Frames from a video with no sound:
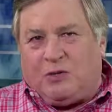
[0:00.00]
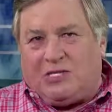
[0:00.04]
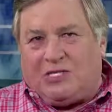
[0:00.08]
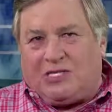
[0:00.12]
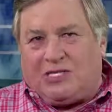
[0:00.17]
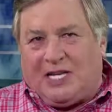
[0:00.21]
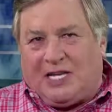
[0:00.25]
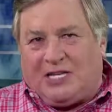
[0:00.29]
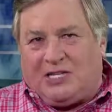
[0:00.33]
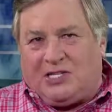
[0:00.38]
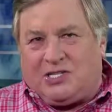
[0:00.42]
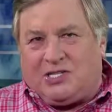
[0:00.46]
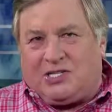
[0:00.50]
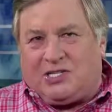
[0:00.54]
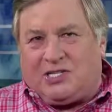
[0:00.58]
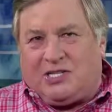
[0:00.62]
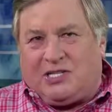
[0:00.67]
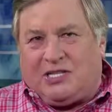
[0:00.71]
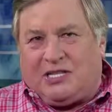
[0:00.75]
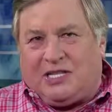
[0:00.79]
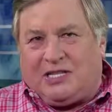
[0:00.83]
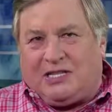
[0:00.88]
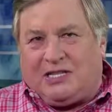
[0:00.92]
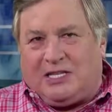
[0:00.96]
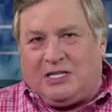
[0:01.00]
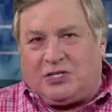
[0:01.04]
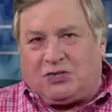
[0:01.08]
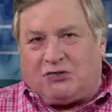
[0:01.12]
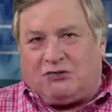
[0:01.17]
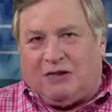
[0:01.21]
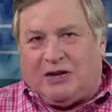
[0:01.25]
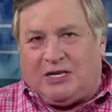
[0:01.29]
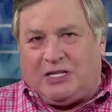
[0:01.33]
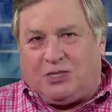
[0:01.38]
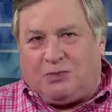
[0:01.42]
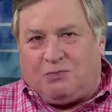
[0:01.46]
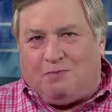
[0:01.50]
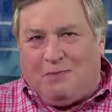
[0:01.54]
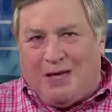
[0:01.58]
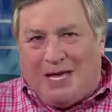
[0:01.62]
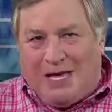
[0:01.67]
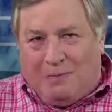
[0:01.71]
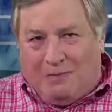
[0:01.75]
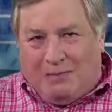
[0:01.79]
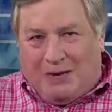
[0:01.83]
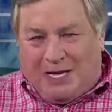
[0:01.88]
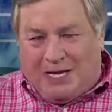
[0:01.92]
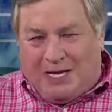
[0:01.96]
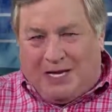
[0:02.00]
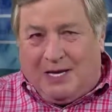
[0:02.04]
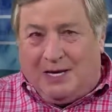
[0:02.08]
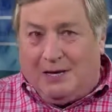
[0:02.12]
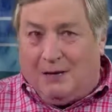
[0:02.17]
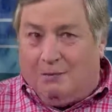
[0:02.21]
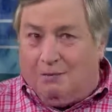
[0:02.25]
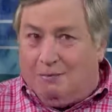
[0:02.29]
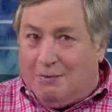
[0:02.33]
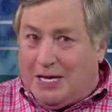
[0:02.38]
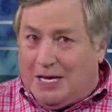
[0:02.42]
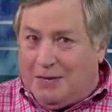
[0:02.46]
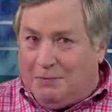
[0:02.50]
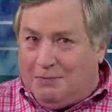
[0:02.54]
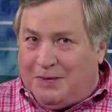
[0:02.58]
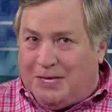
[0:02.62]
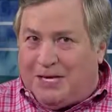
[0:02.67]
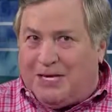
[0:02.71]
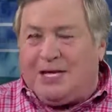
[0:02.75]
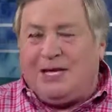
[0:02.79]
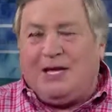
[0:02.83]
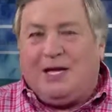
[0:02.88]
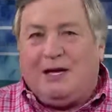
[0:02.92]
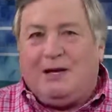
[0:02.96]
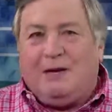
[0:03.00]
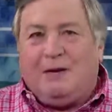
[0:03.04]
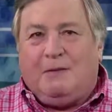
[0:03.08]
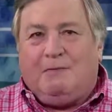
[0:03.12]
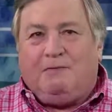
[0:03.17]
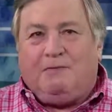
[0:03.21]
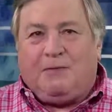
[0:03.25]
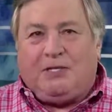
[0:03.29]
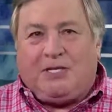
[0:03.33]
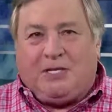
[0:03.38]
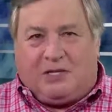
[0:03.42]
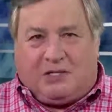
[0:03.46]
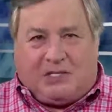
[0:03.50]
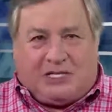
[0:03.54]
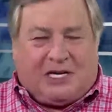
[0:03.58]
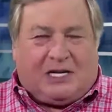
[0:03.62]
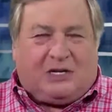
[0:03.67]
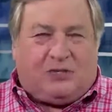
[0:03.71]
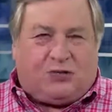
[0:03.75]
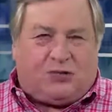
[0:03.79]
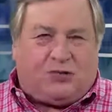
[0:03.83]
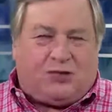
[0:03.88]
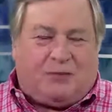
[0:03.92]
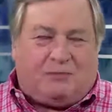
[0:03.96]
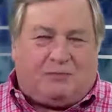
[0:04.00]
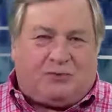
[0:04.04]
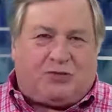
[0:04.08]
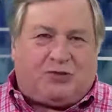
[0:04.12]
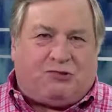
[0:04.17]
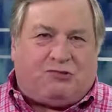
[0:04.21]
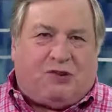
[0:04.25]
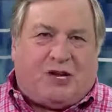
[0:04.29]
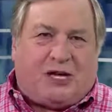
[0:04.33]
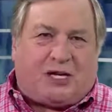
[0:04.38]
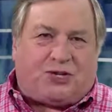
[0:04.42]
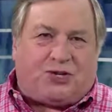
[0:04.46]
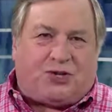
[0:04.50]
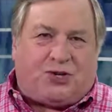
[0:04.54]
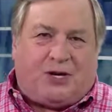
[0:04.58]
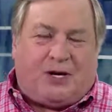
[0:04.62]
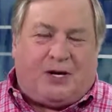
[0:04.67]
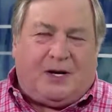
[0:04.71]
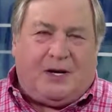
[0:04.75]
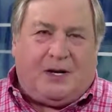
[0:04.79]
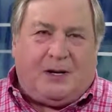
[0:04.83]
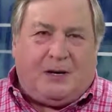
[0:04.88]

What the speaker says: a sense that this race may be tilting in Trump's direction.